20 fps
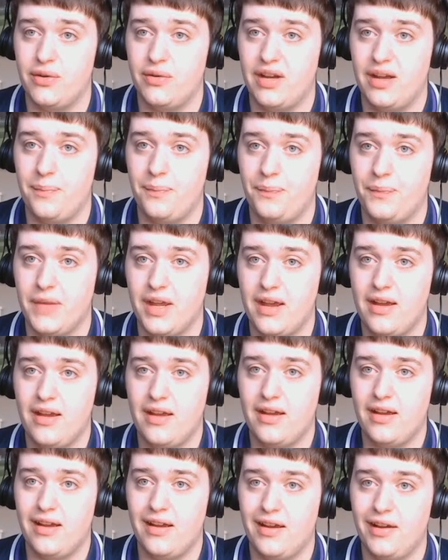I know, um,
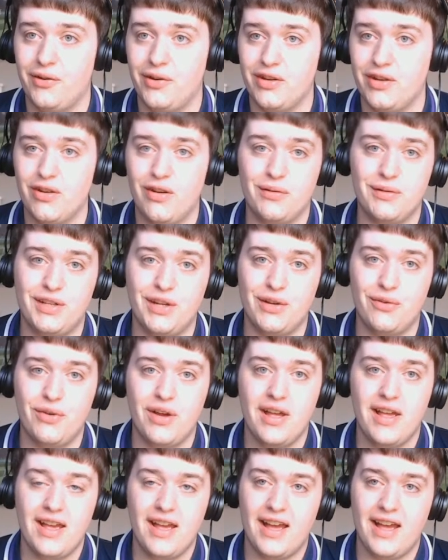I know you always
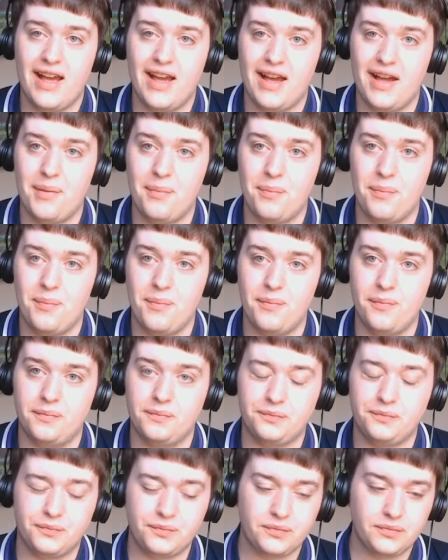do.
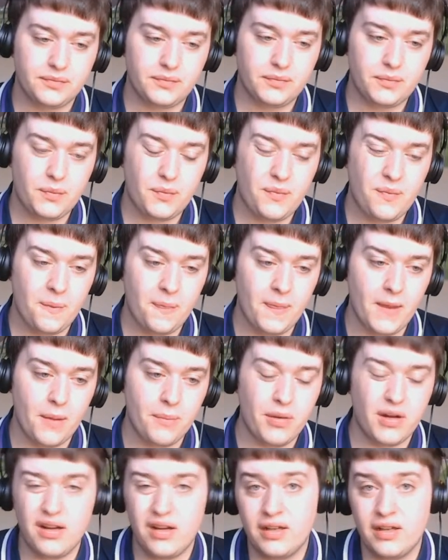Um,
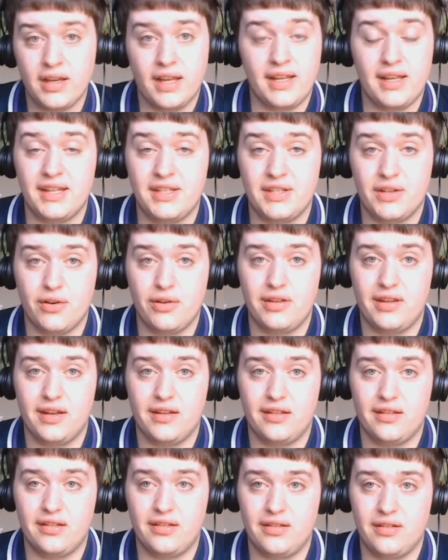But it's good
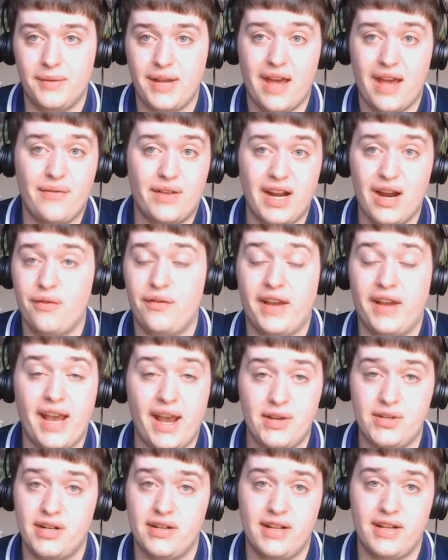that we have
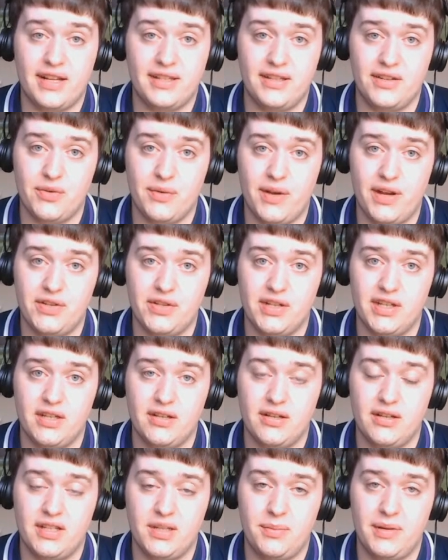clarification on that situation,
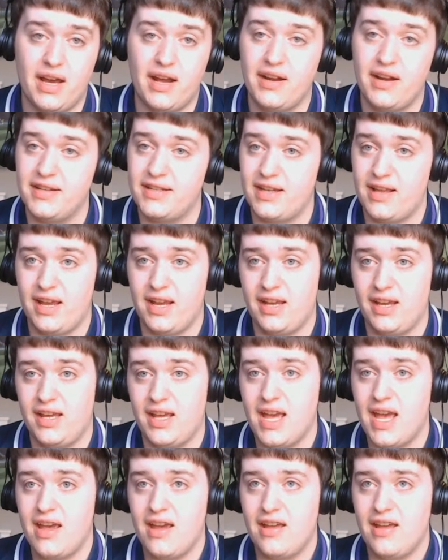to, to be honest. I
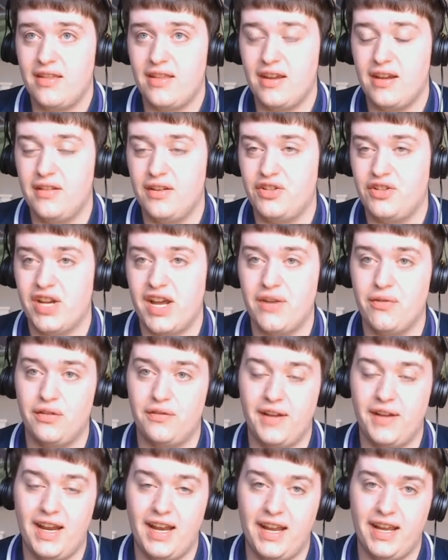think the, the
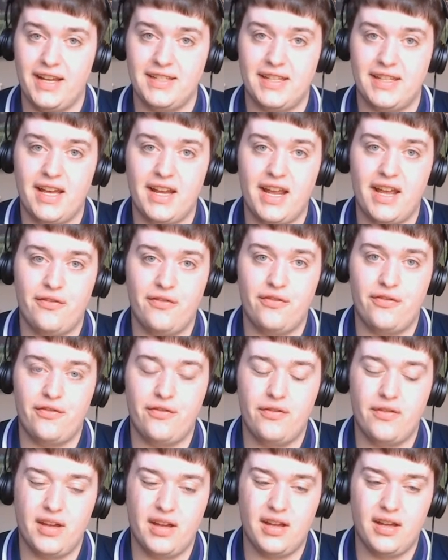general feeling is that
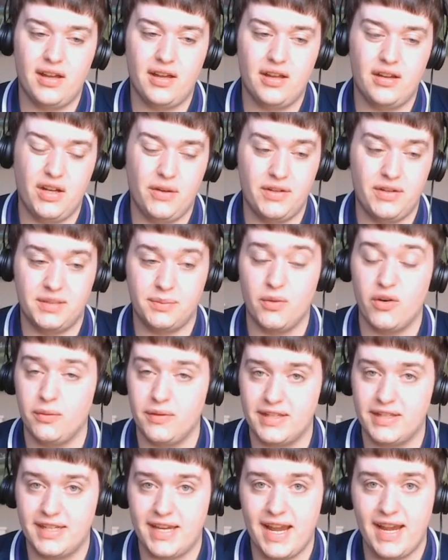if uh, Lucas
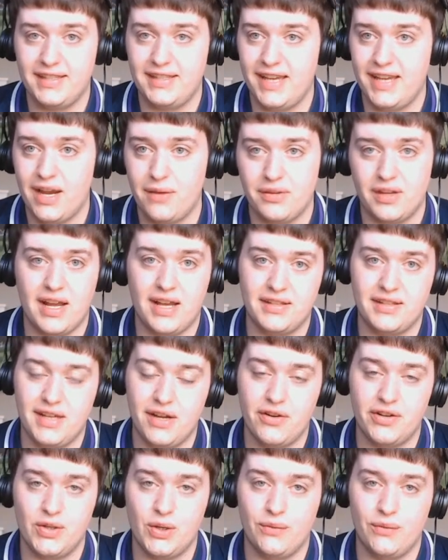Moura will stay, see out the last
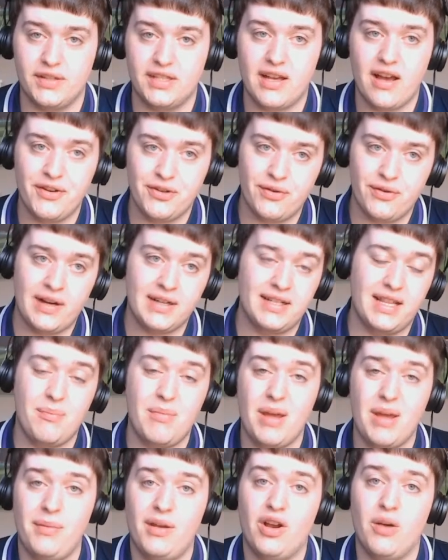year or two of his contract, and
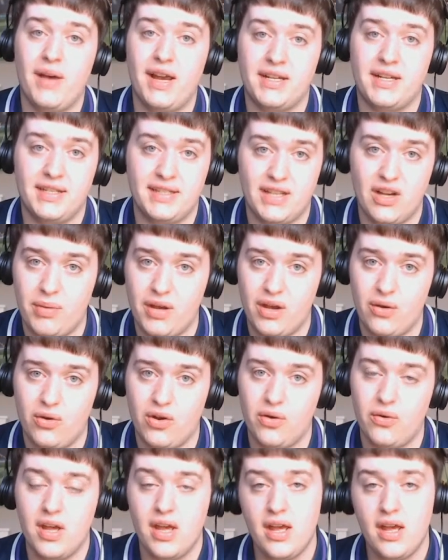then maybe go back to Sao
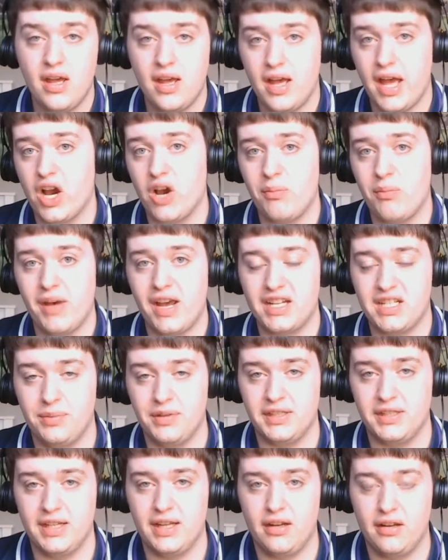Paulo and go back
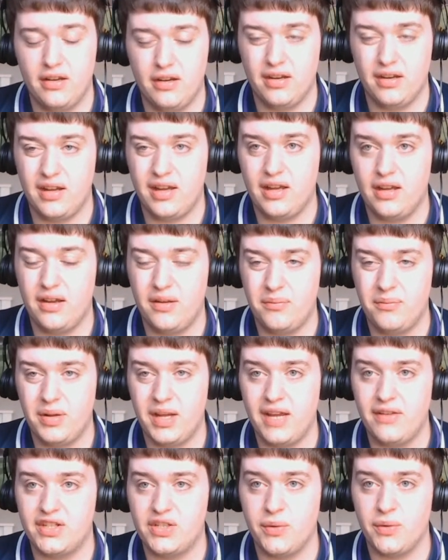to Brazil and uh, and
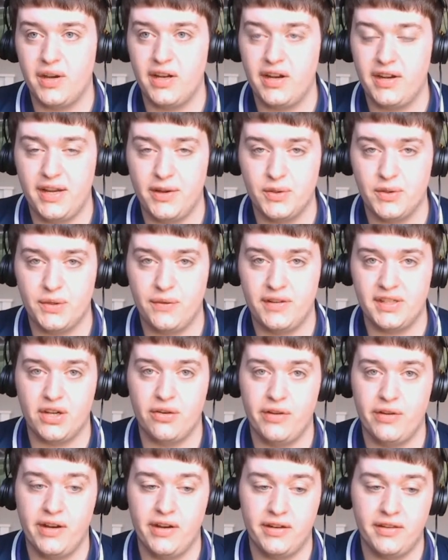play the twilight years of his
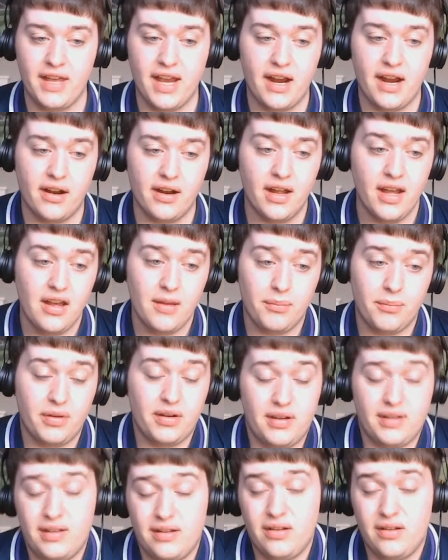career there.
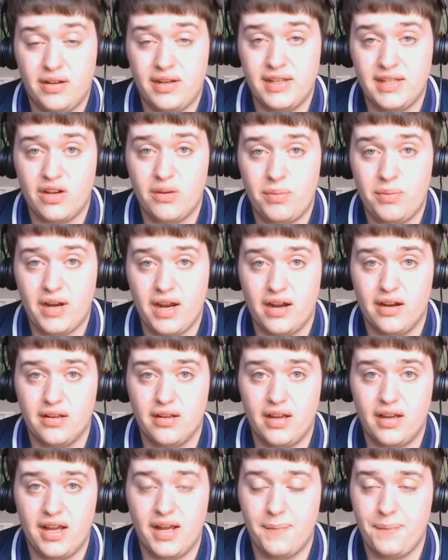But look, he's a good player.
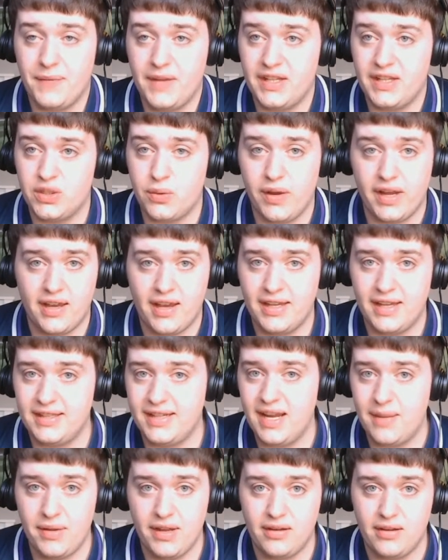Um, he's quick,
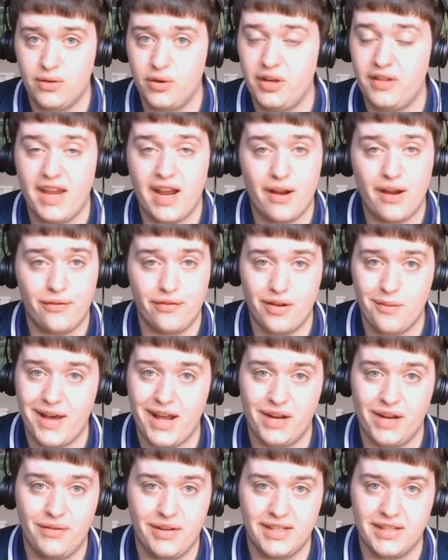he's nippy, good in the air for a
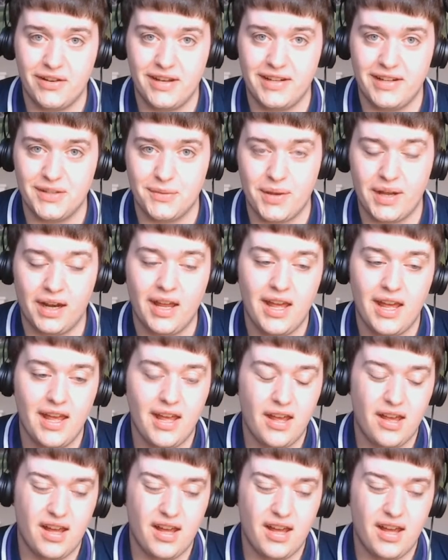man of his height as well.